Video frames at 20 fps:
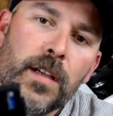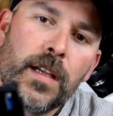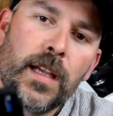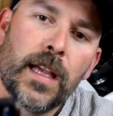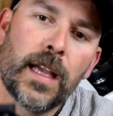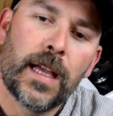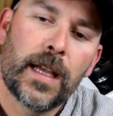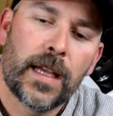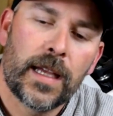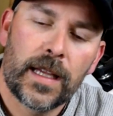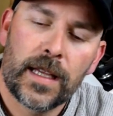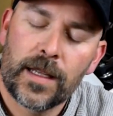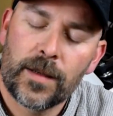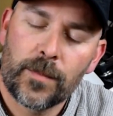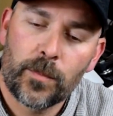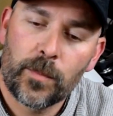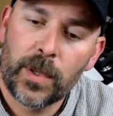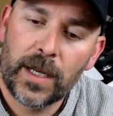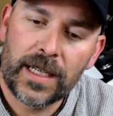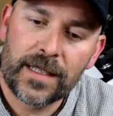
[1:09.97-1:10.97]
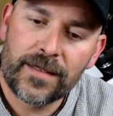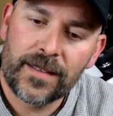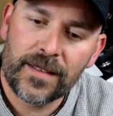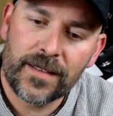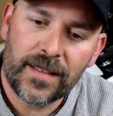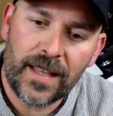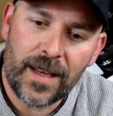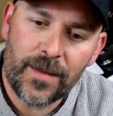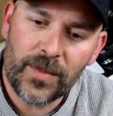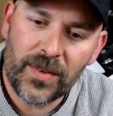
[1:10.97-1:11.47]
but it's the
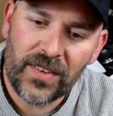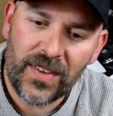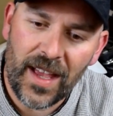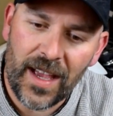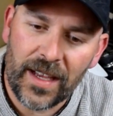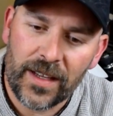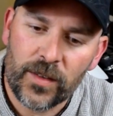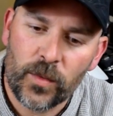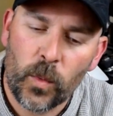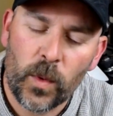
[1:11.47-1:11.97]
same size.